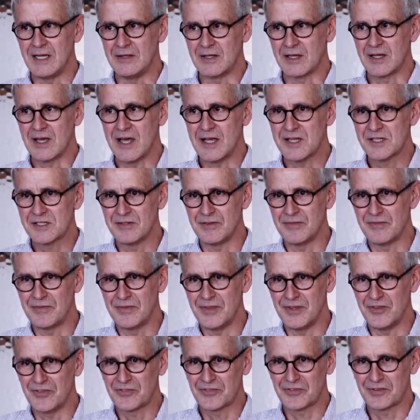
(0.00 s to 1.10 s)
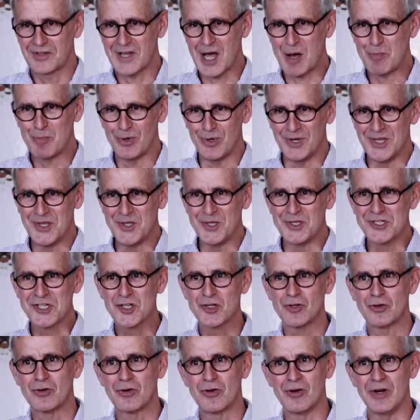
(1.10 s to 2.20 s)
in the case of this couple in the
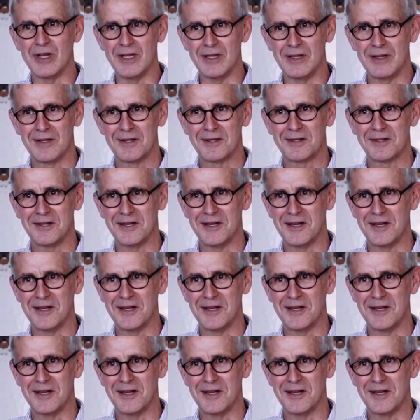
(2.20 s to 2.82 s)
story,